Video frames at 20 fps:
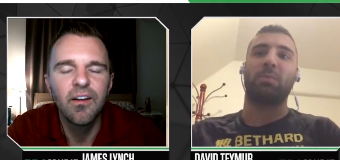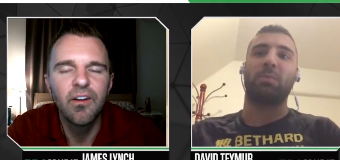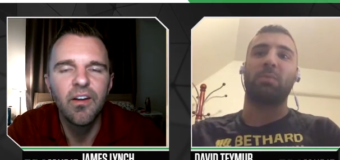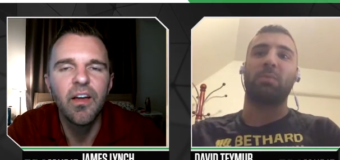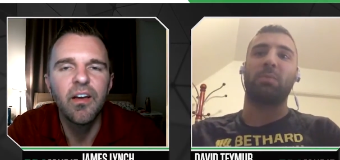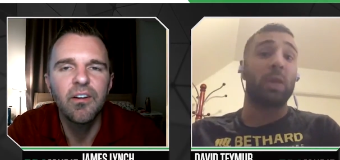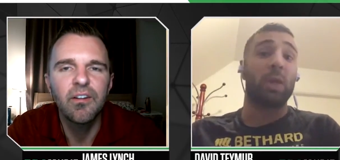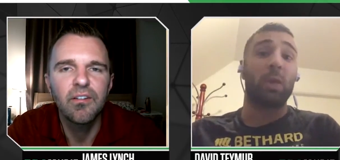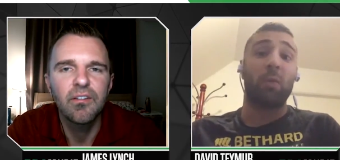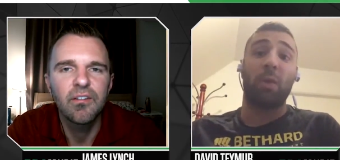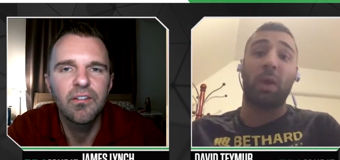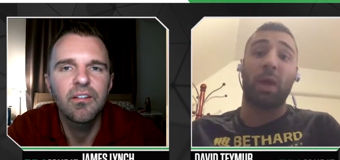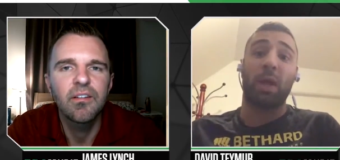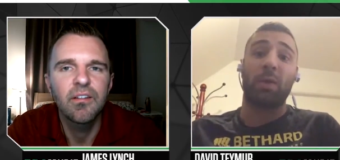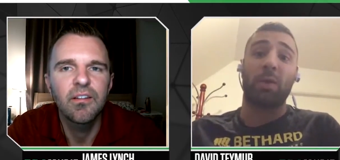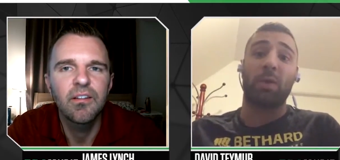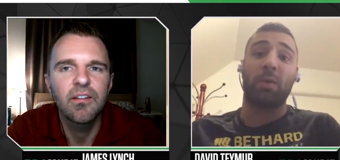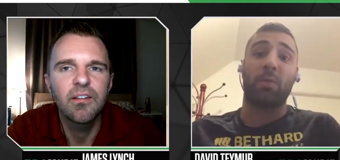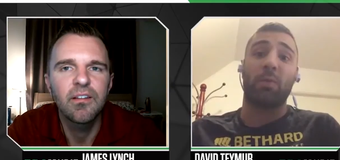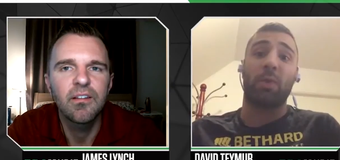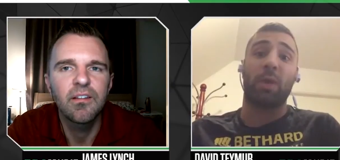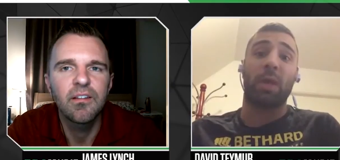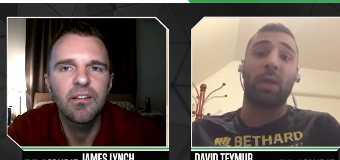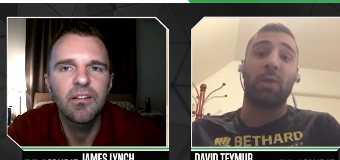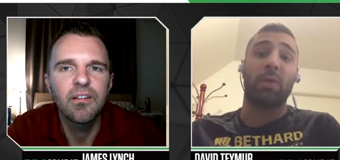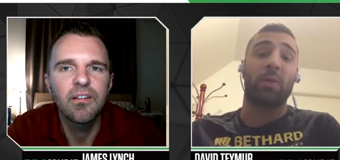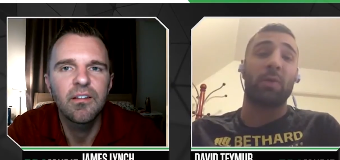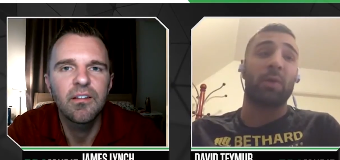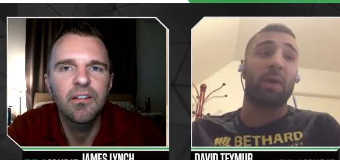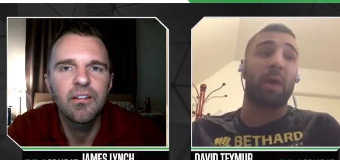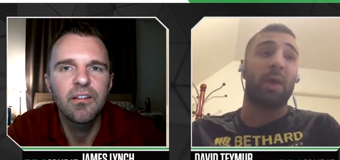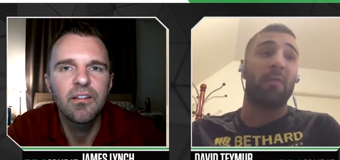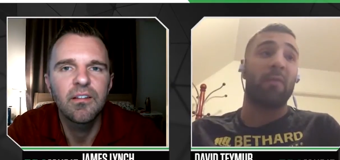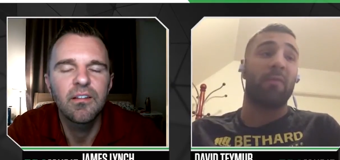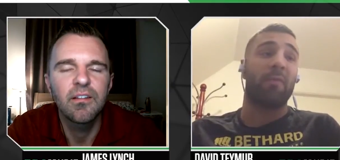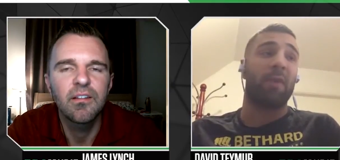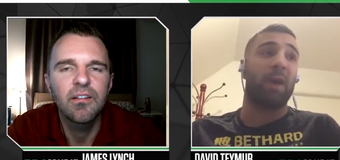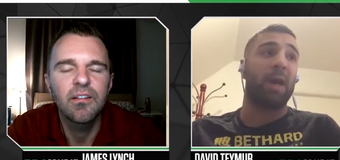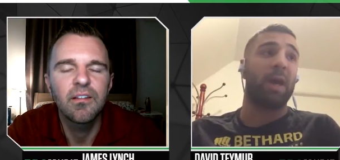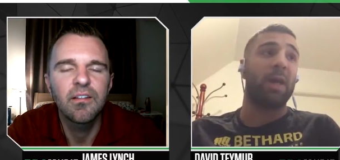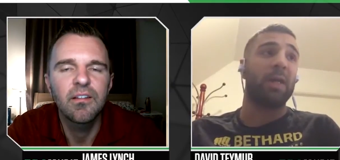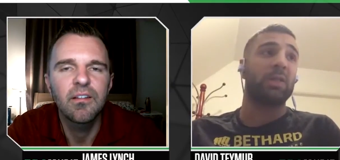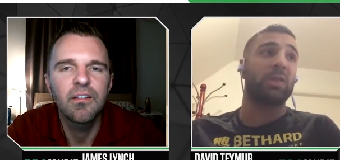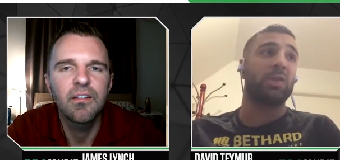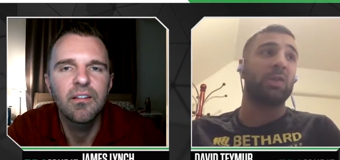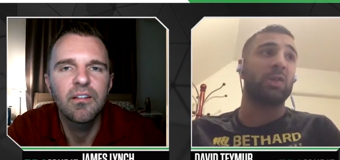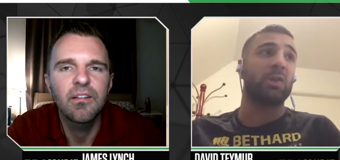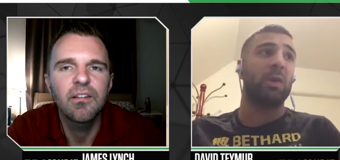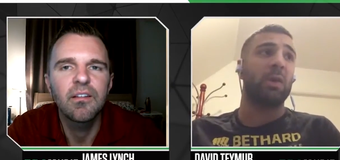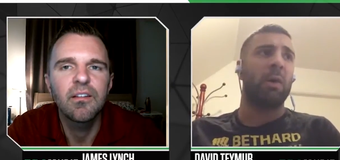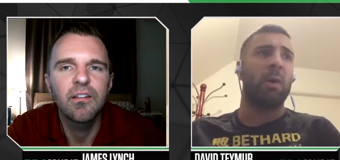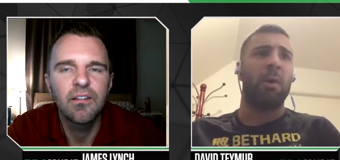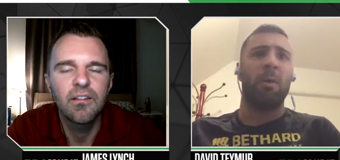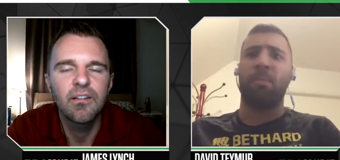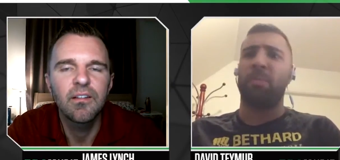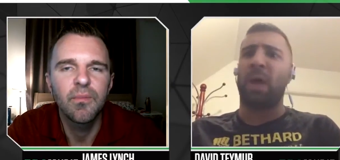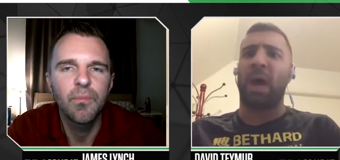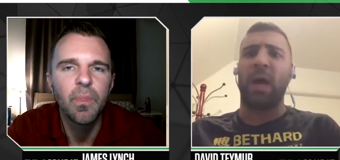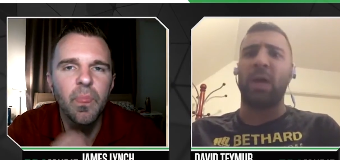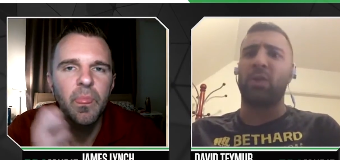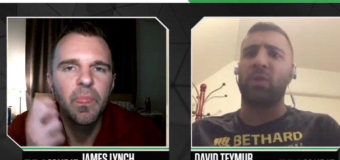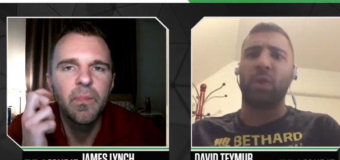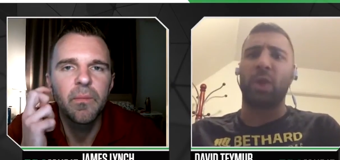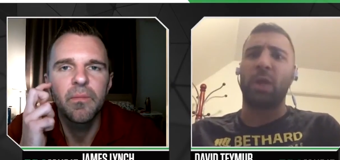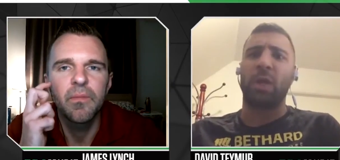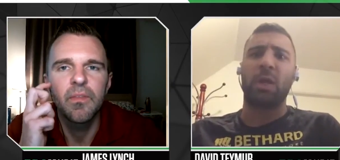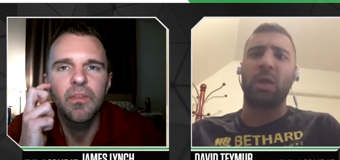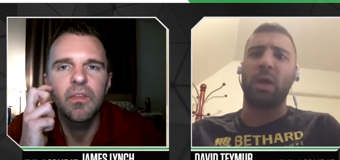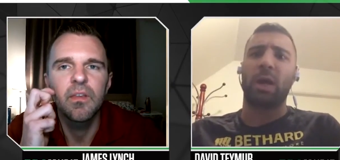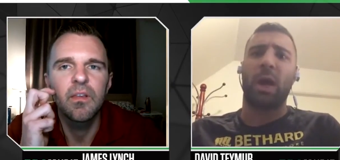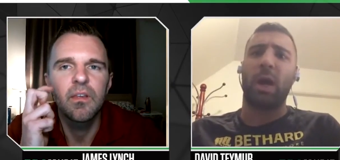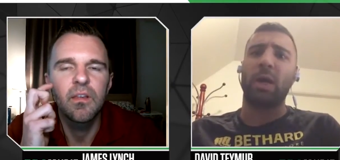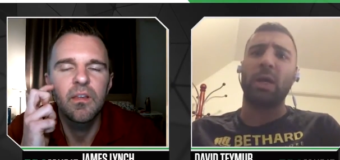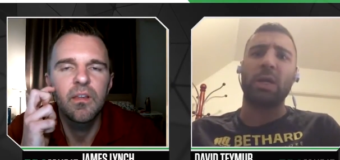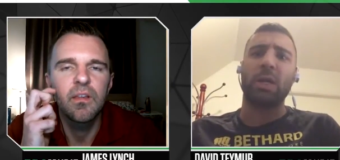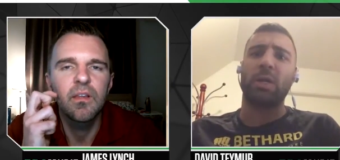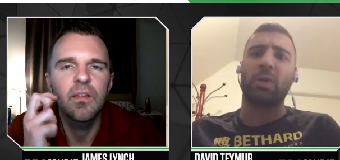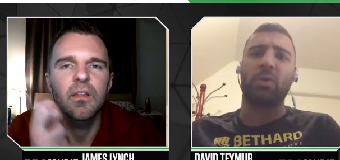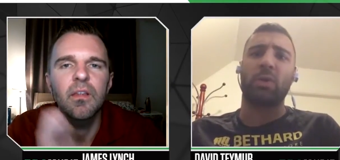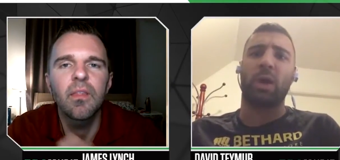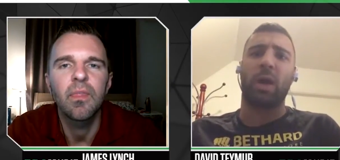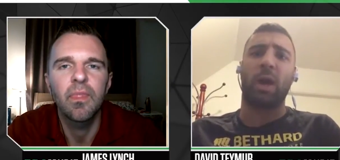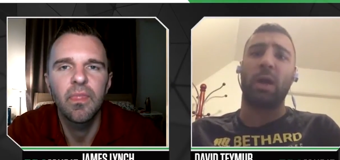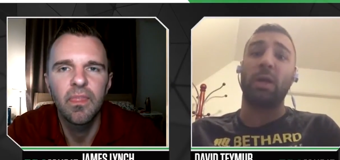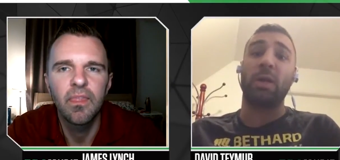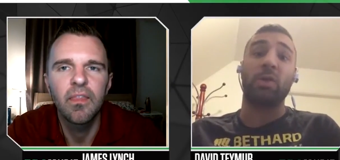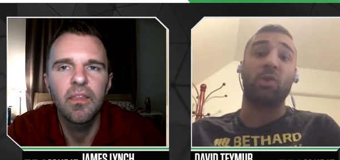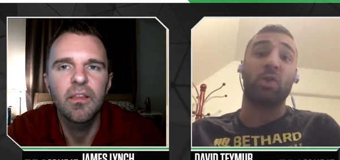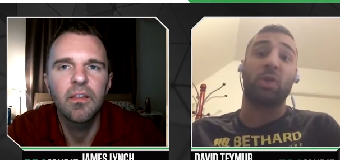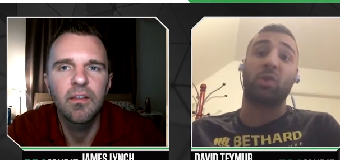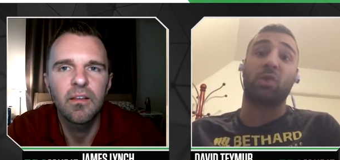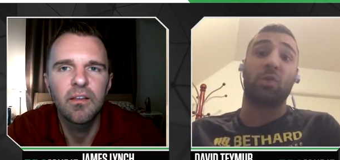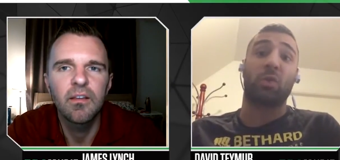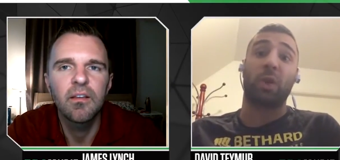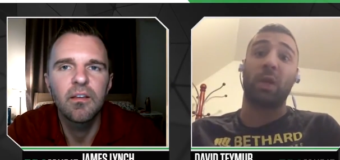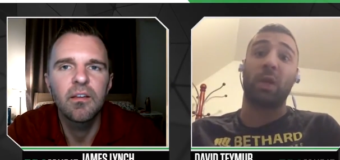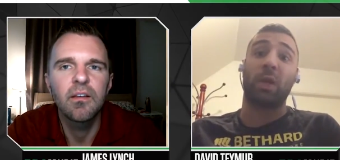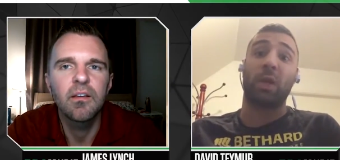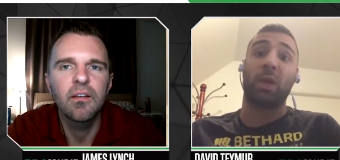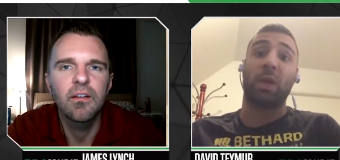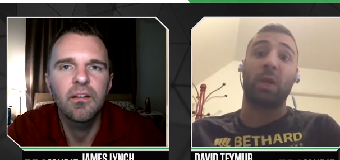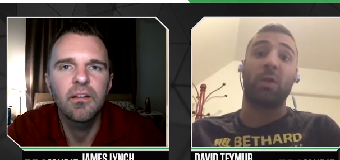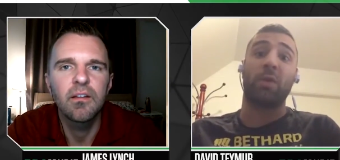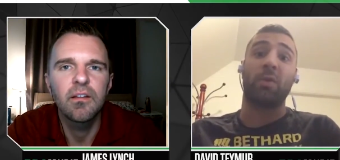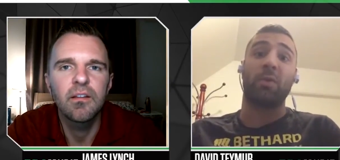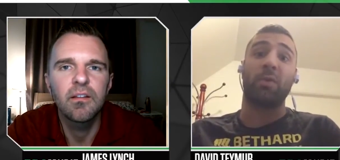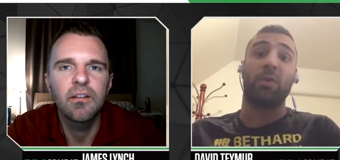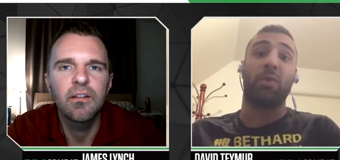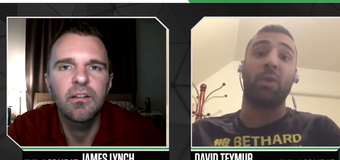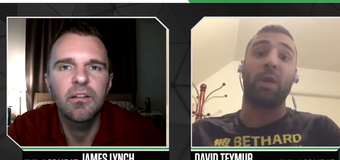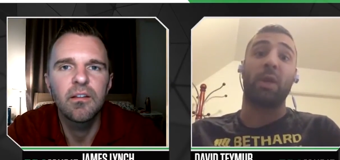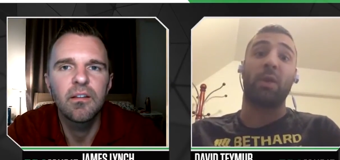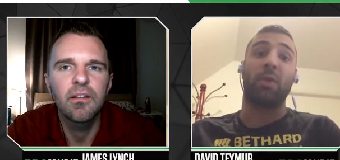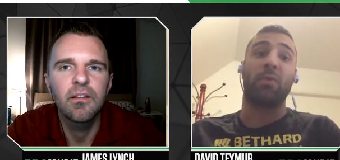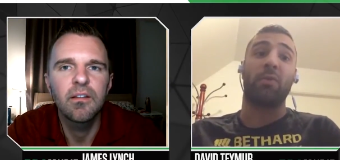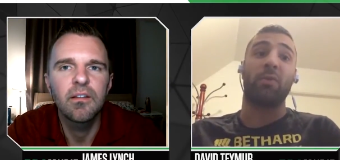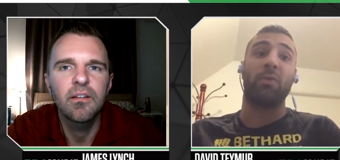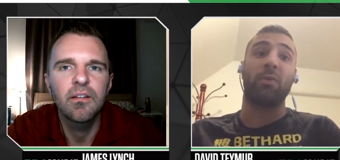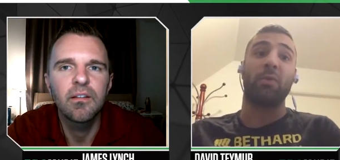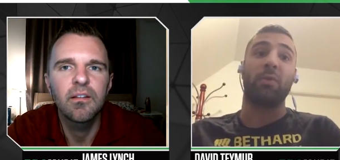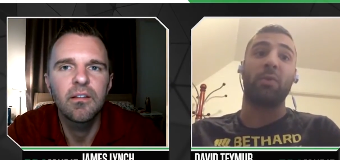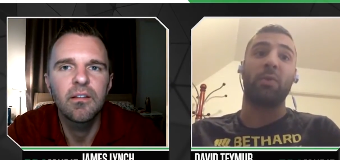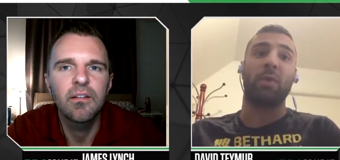Speaker 1: But uh, usually, when I don't when I don't have fights, I training. I eat. I eat just regular regular